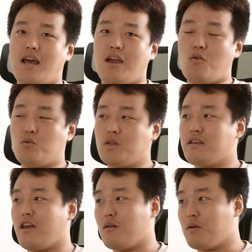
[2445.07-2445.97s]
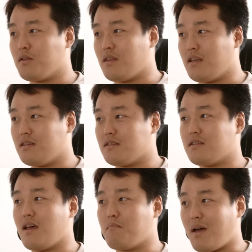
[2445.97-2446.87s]
I only care about things
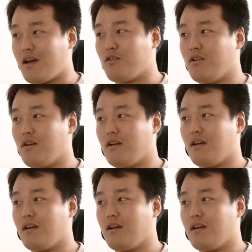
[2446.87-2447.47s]
that matter